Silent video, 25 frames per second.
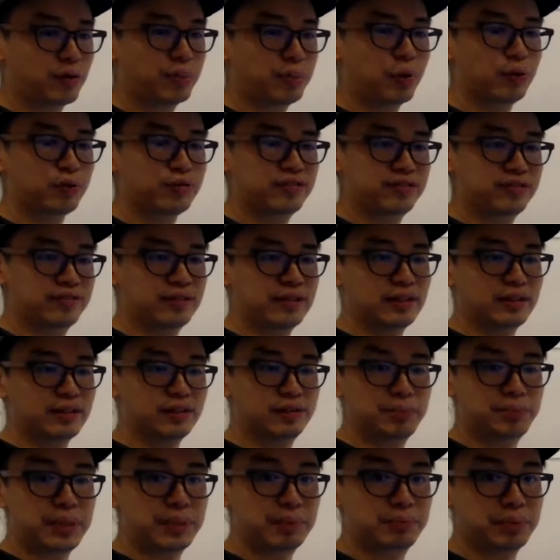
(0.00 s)
most
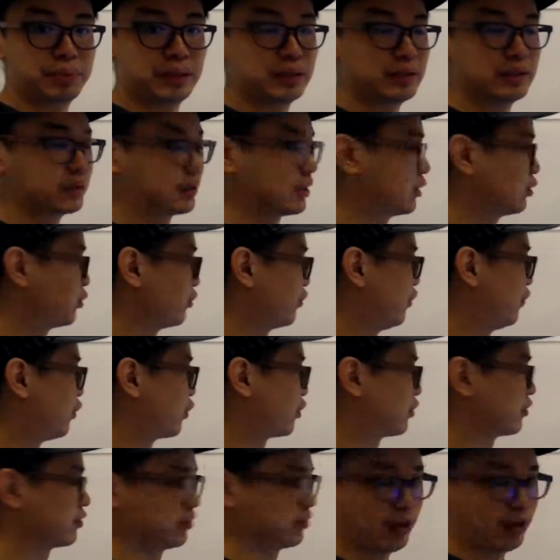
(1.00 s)
salespeople tend to
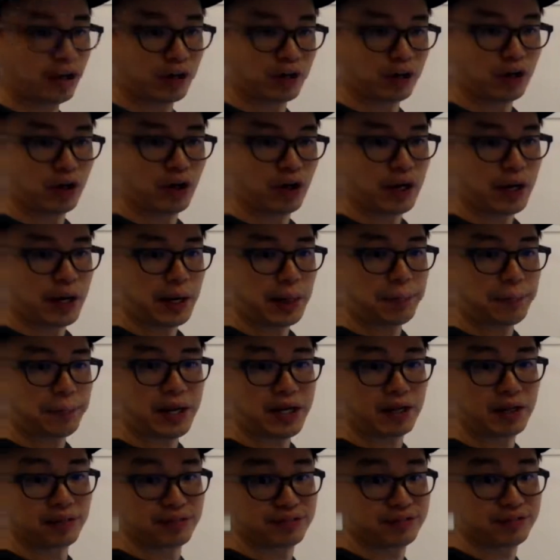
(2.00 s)
focus a lot on the
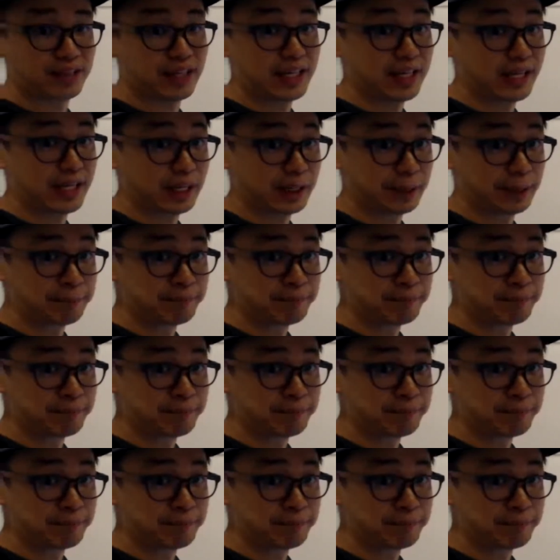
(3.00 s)
pain of staying.